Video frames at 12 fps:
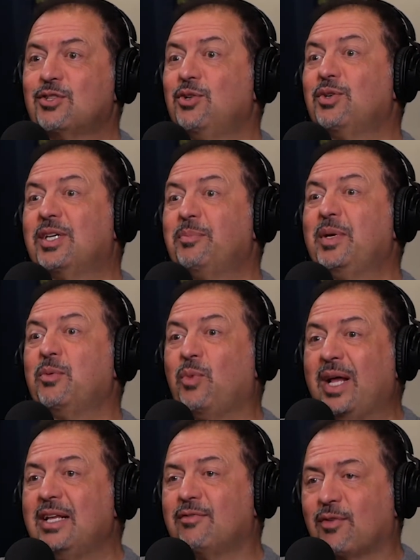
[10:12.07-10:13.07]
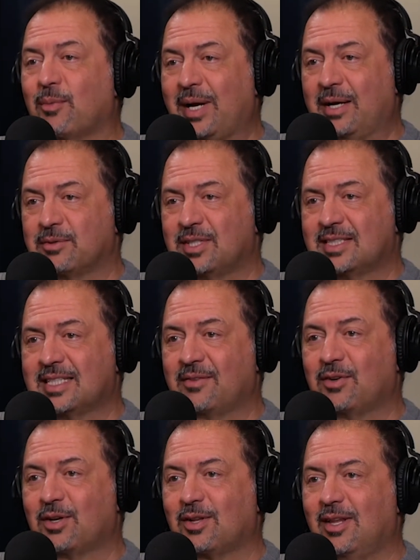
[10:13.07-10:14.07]
So you could be ready for rounds at
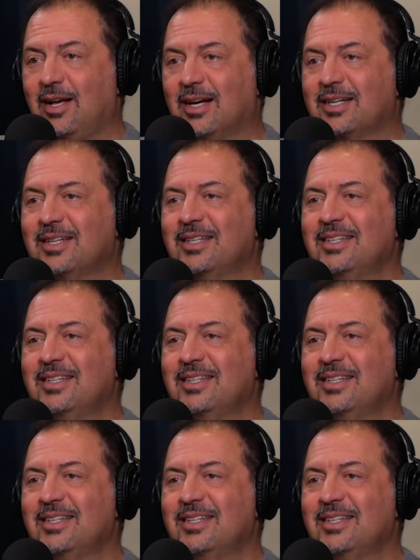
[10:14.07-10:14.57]
7 o'clock.